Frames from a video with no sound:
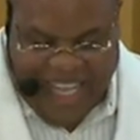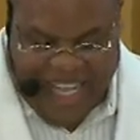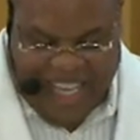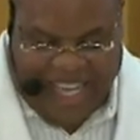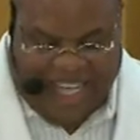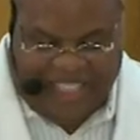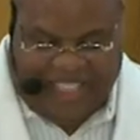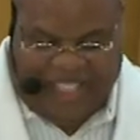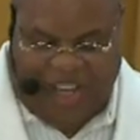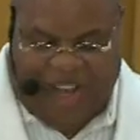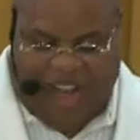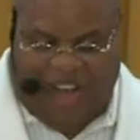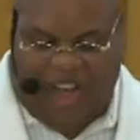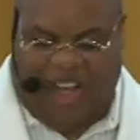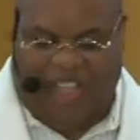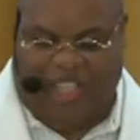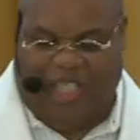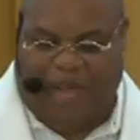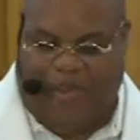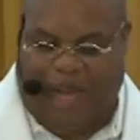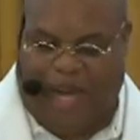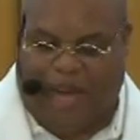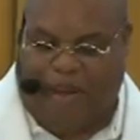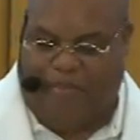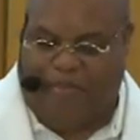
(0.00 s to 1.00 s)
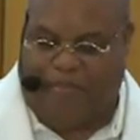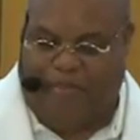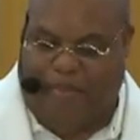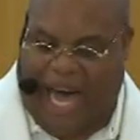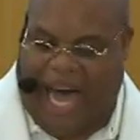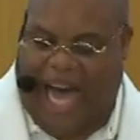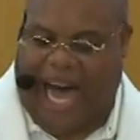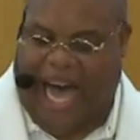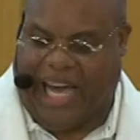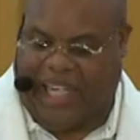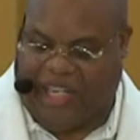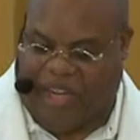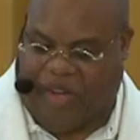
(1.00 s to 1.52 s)
It's all about
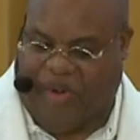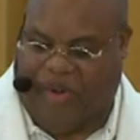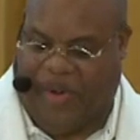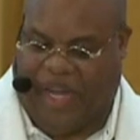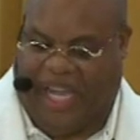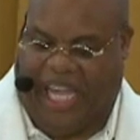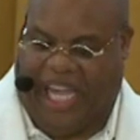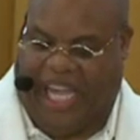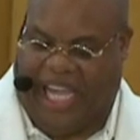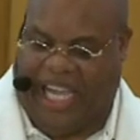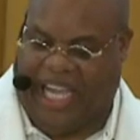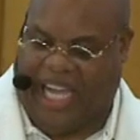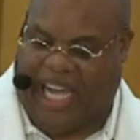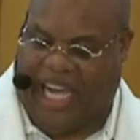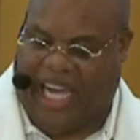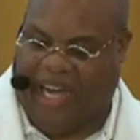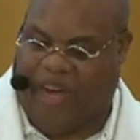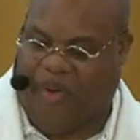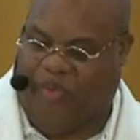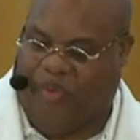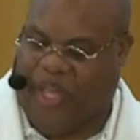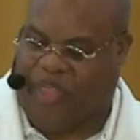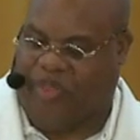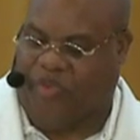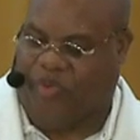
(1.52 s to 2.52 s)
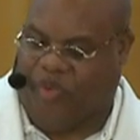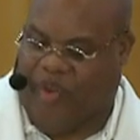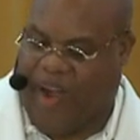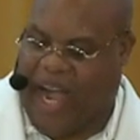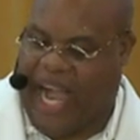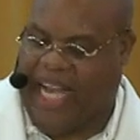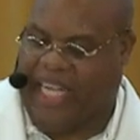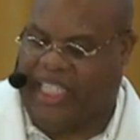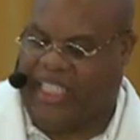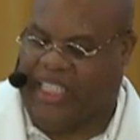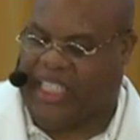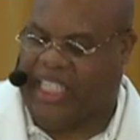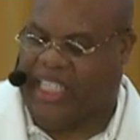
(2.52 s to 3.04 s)
modeling with
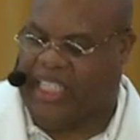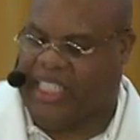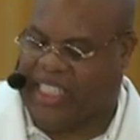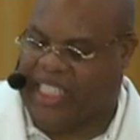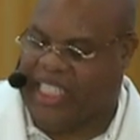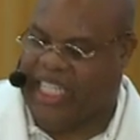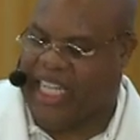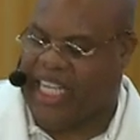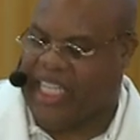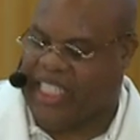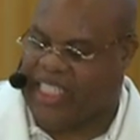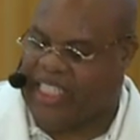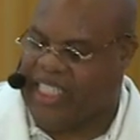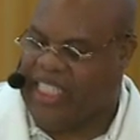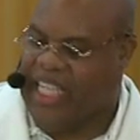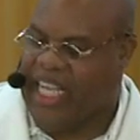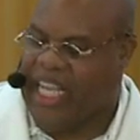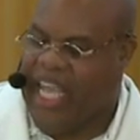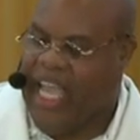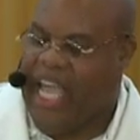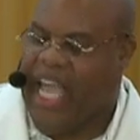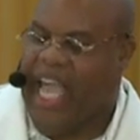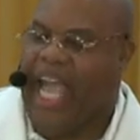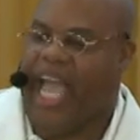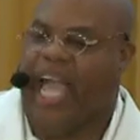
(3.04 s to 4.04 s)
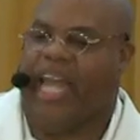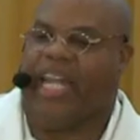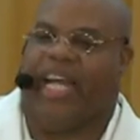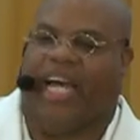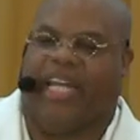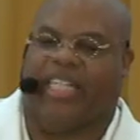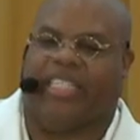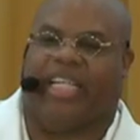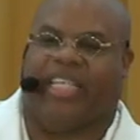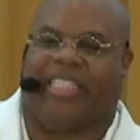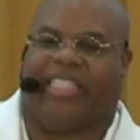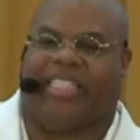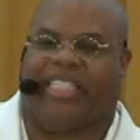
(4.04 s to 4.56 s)
righteousness and
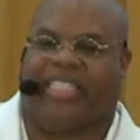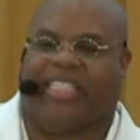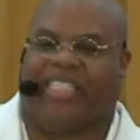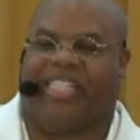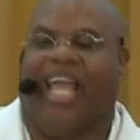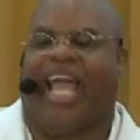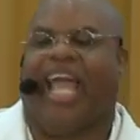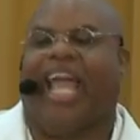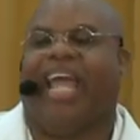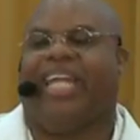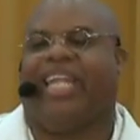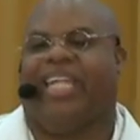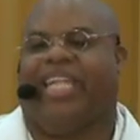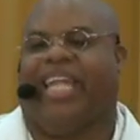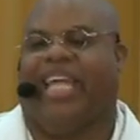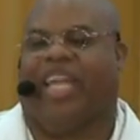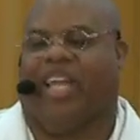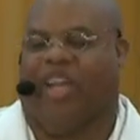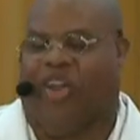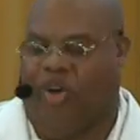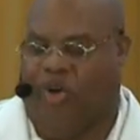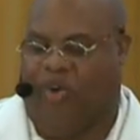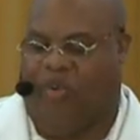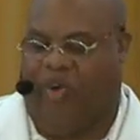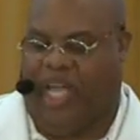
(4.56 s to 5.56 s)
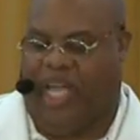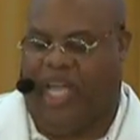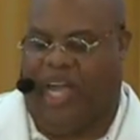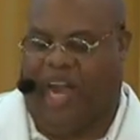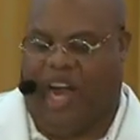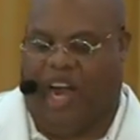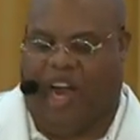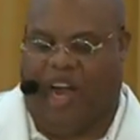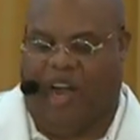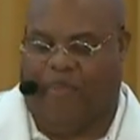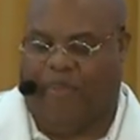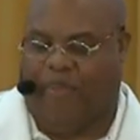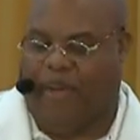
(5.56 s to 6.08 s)
understanding who we
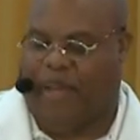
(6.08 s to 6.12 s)
are.